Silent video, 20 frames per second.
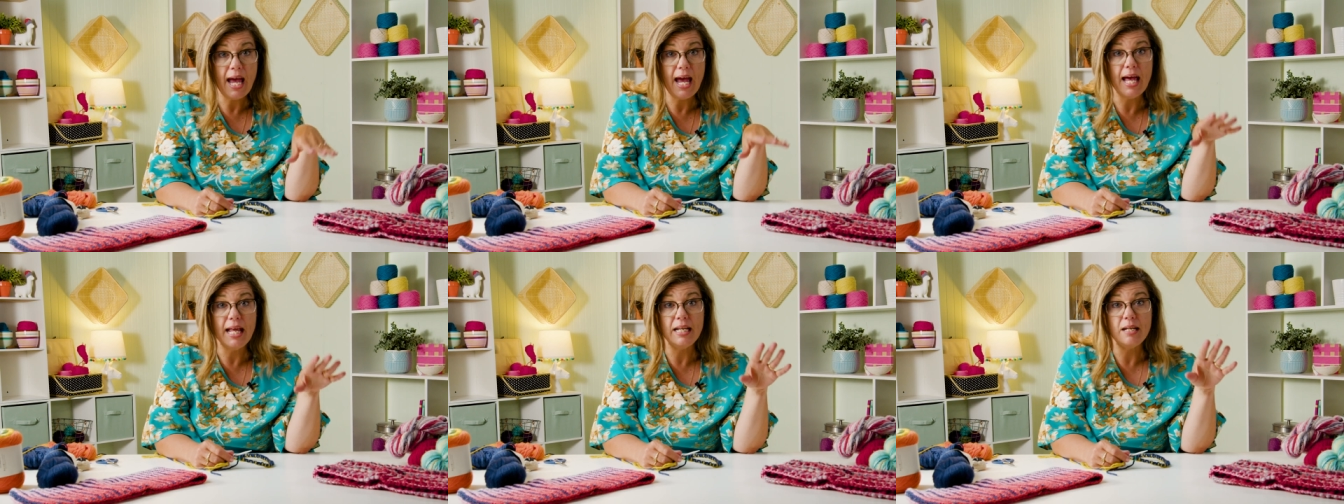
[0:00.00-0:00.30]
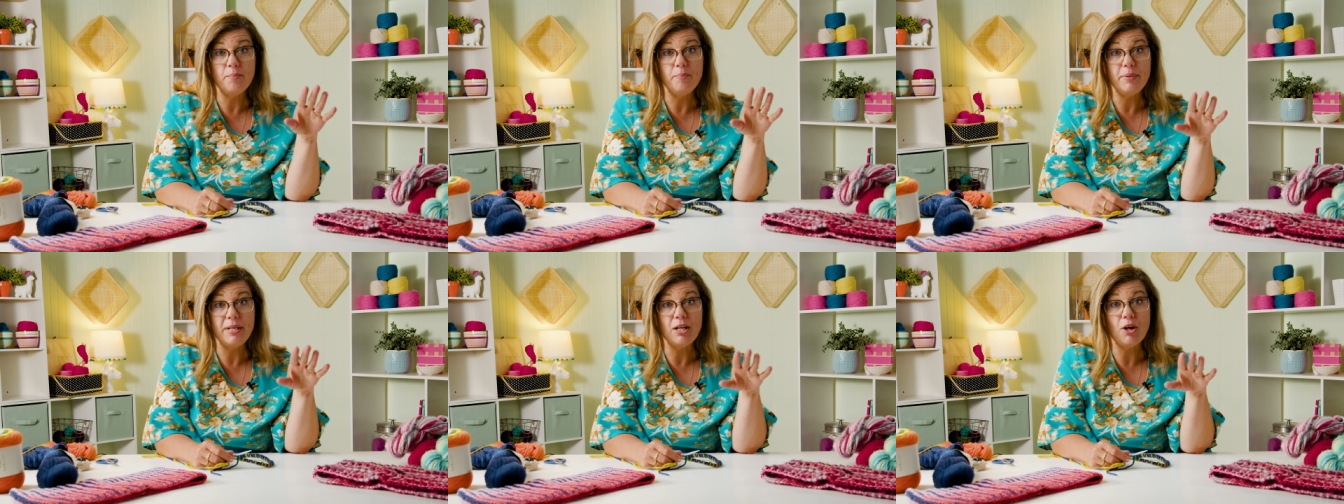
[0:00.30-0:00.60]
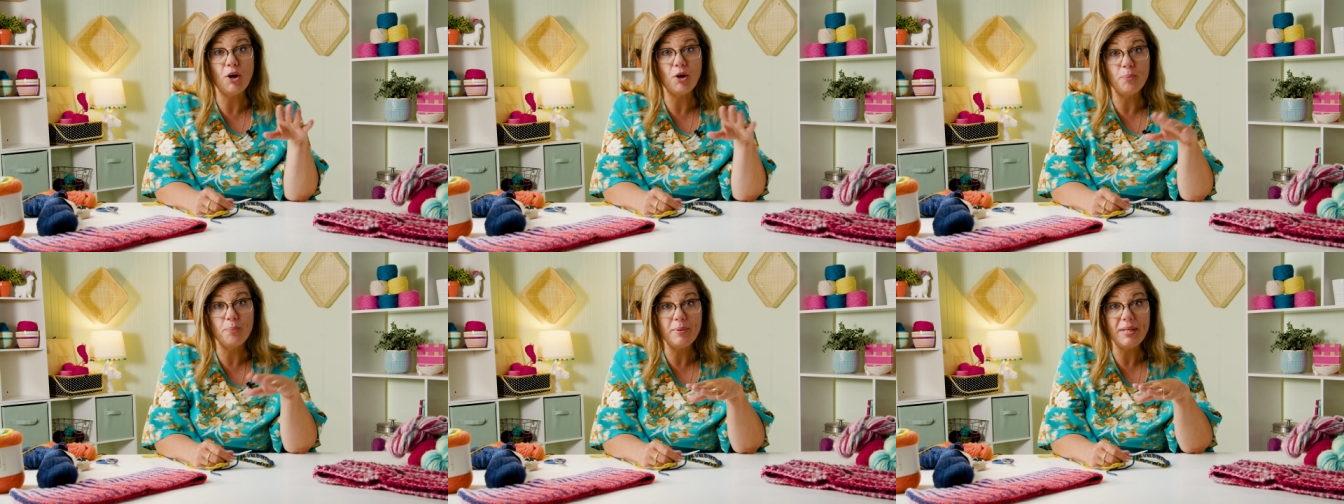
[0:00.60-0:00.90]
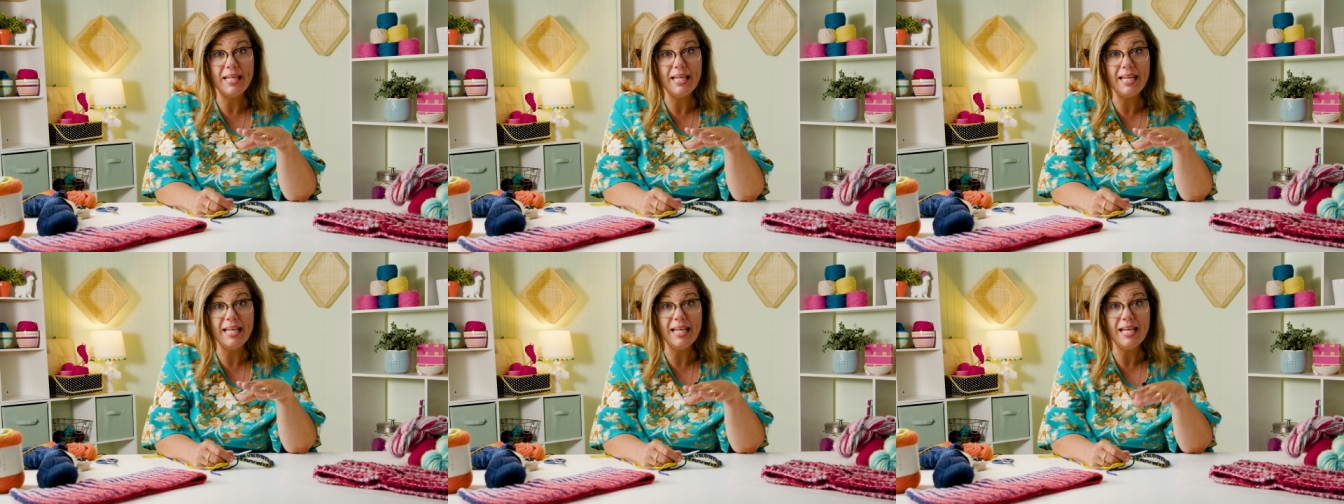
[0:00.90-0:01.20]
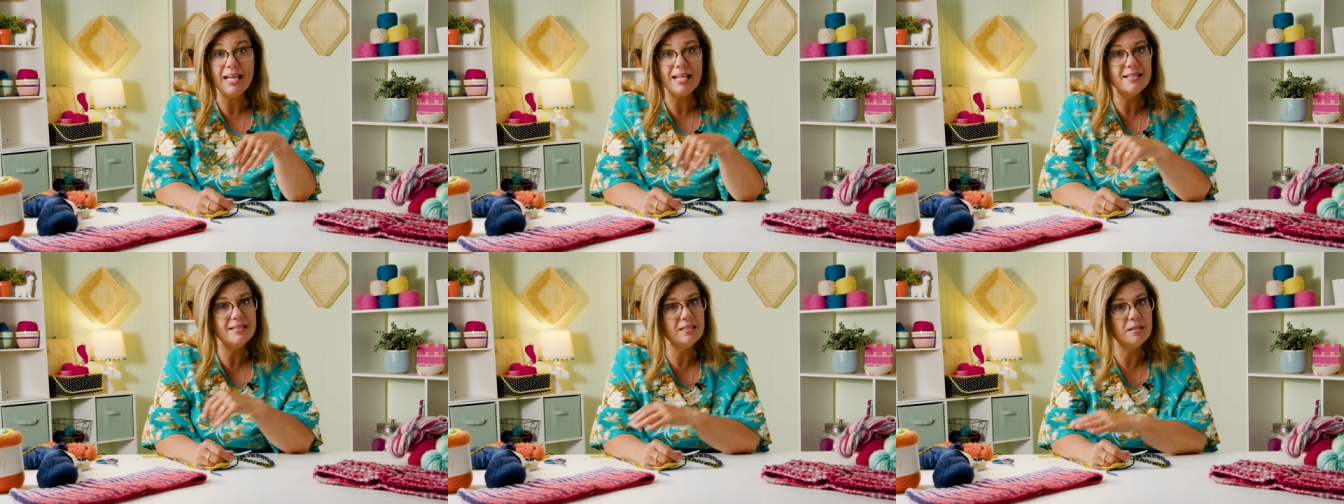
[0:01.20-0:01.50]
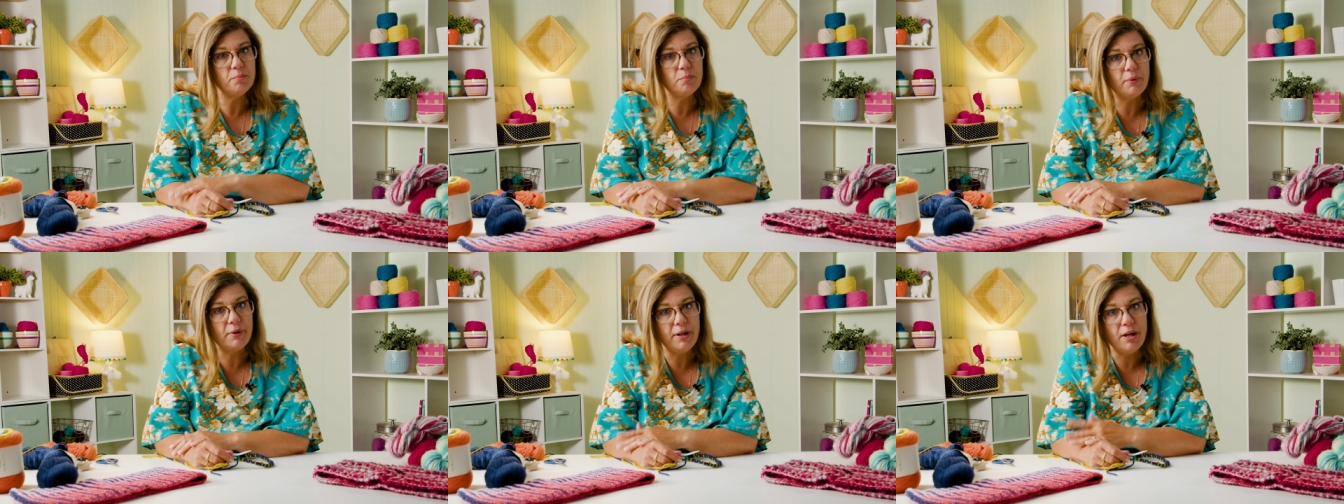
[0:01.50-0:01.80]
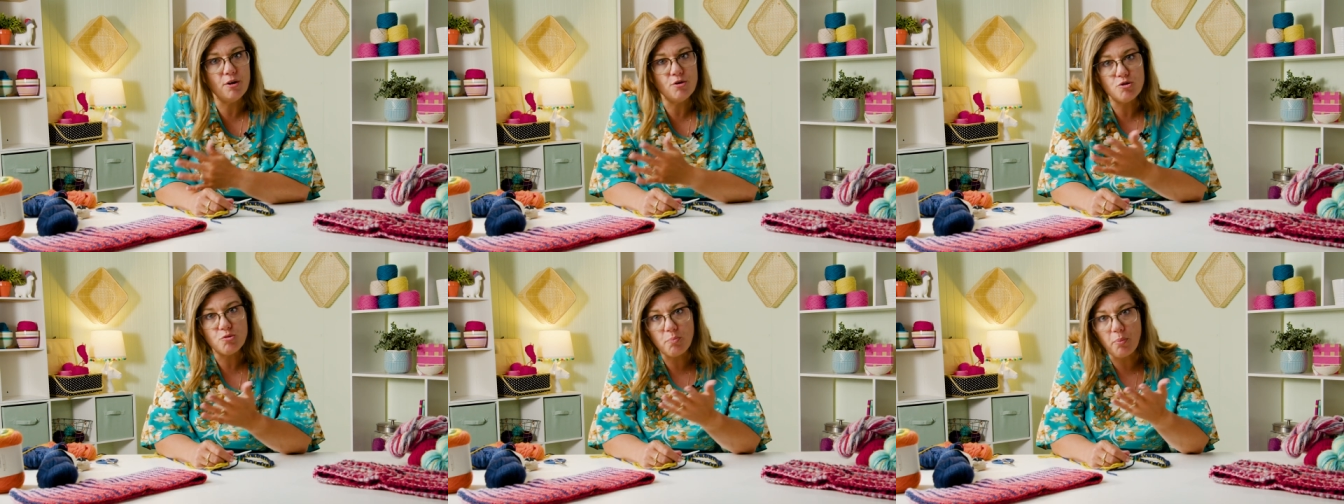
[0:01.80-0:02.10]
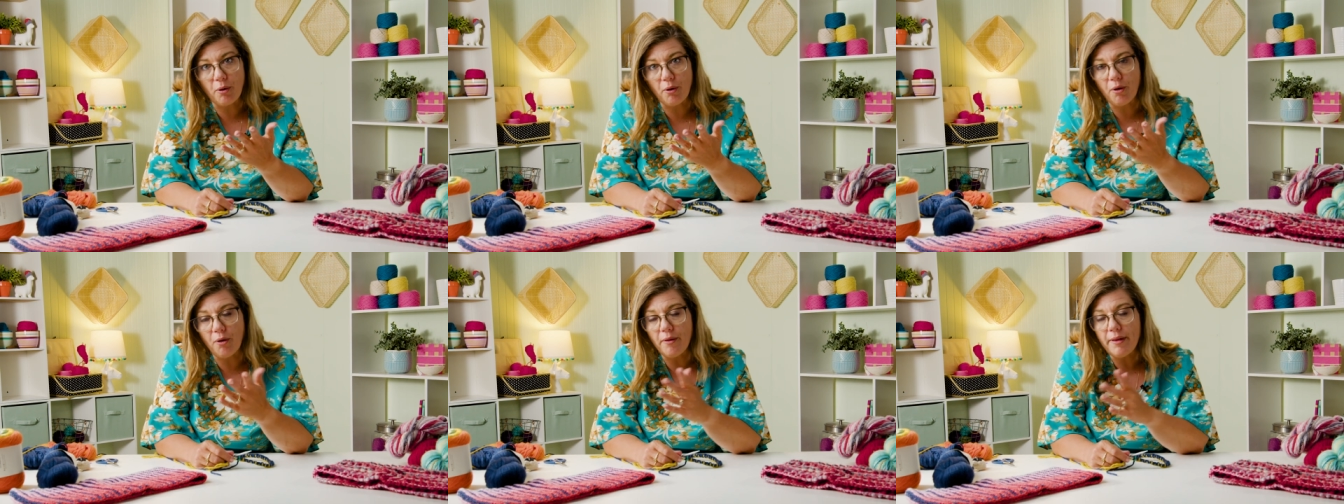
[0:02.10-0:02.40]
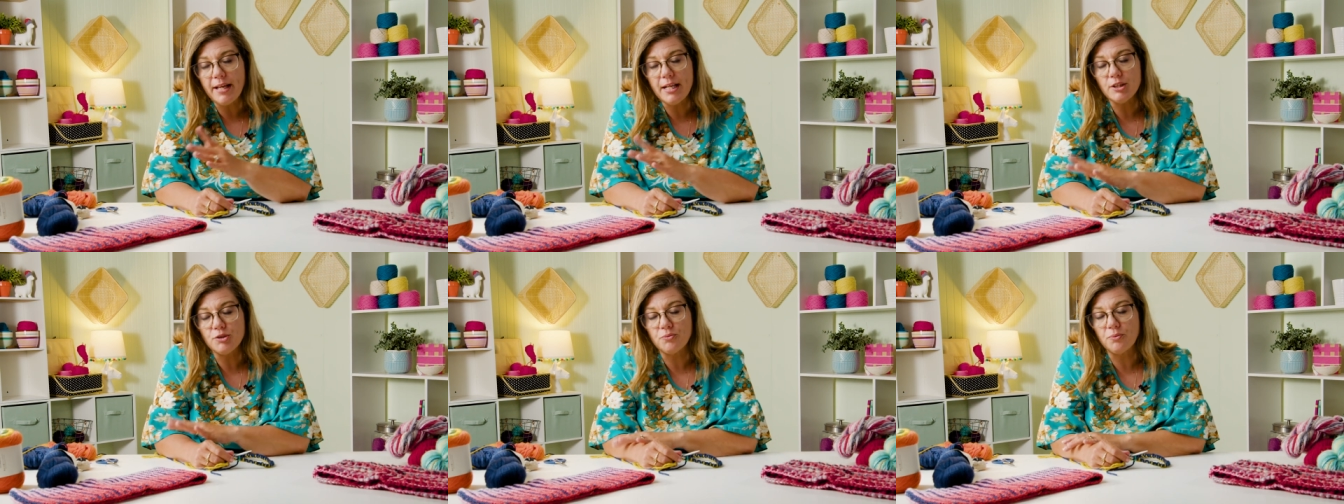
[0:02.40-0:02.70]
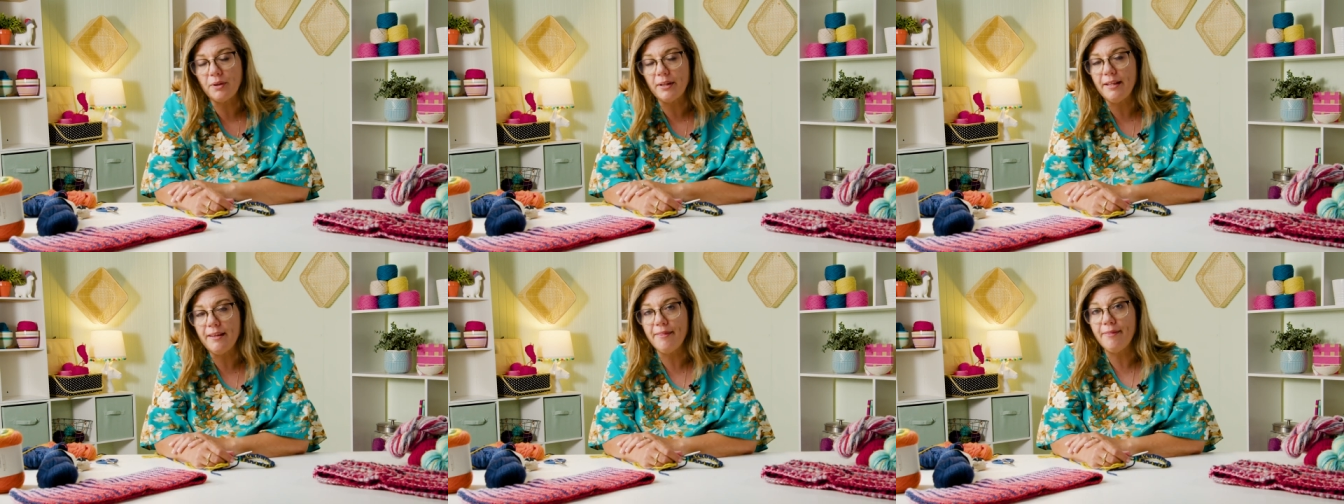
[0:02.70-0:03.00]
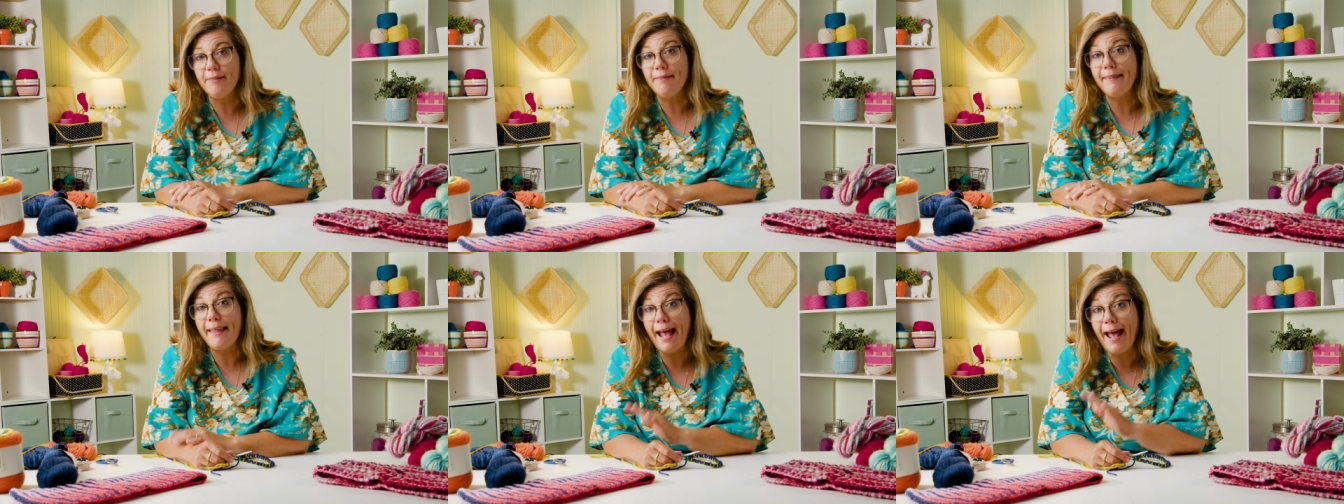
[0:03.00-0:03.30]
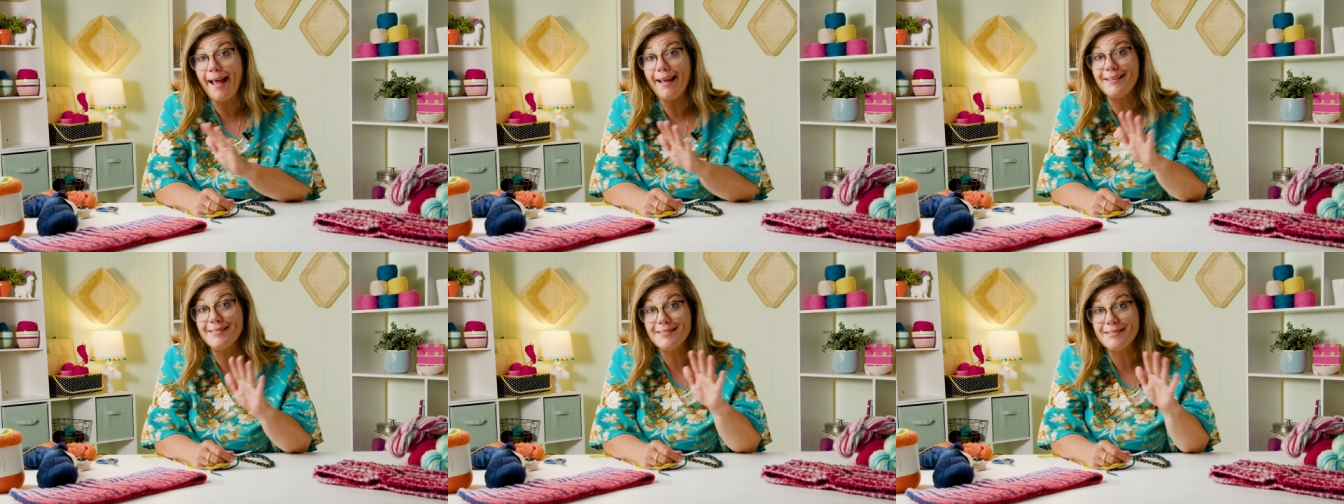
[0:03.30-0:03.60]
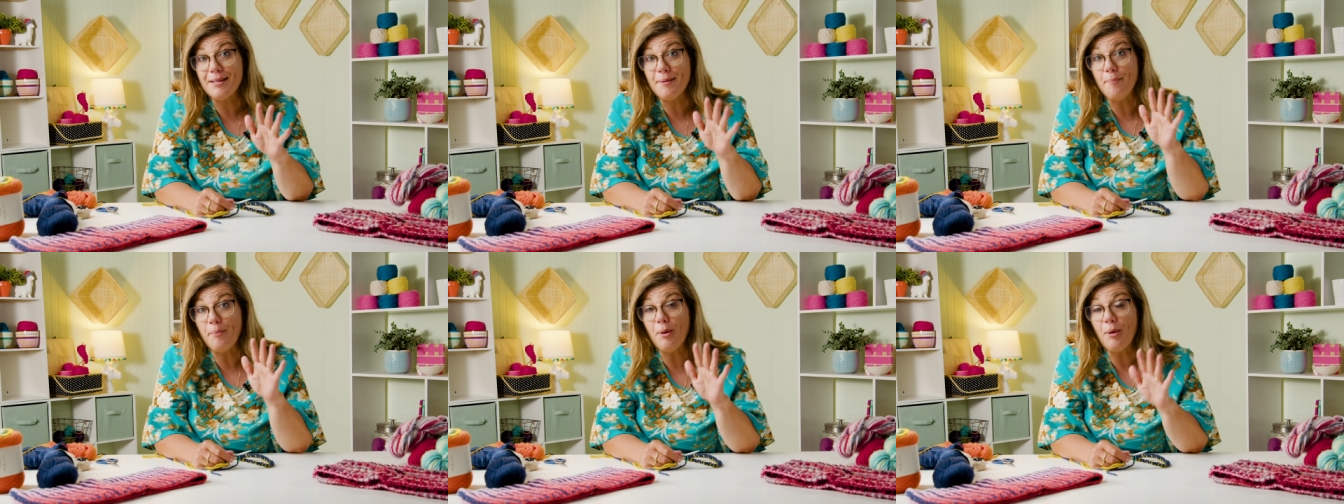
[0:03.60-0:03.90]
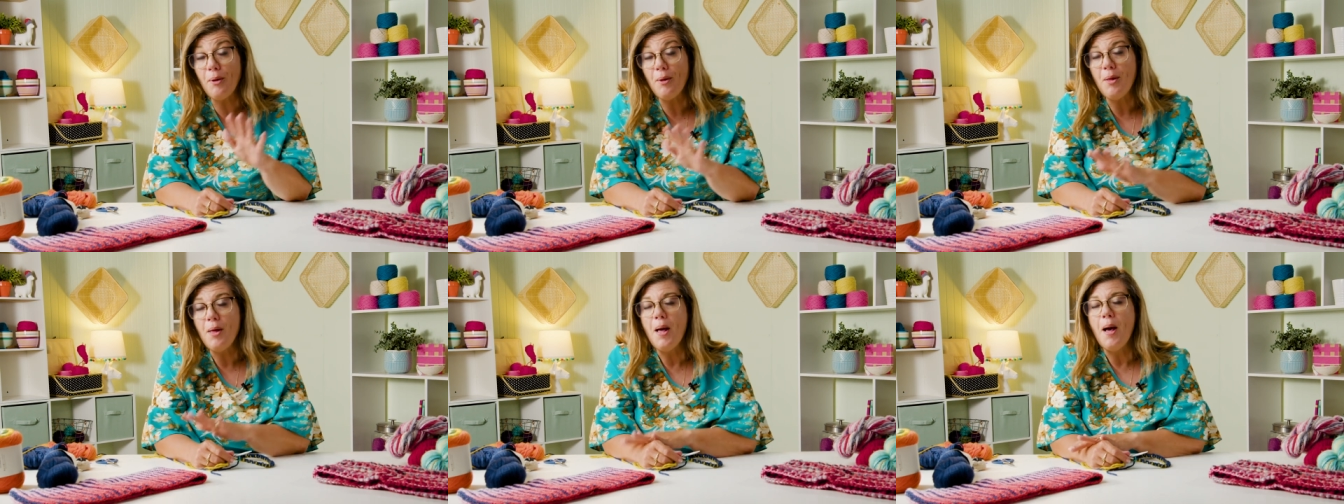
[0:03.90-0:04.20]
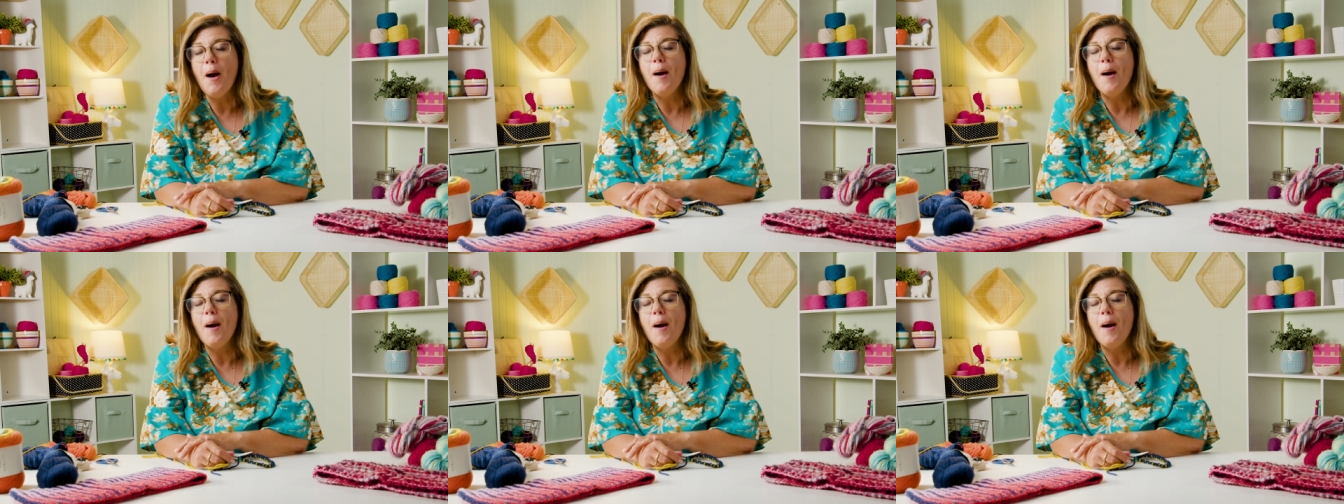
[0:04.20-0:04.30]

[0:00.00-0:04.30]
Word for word: and a BRP is a brioche purl. It's really that simple.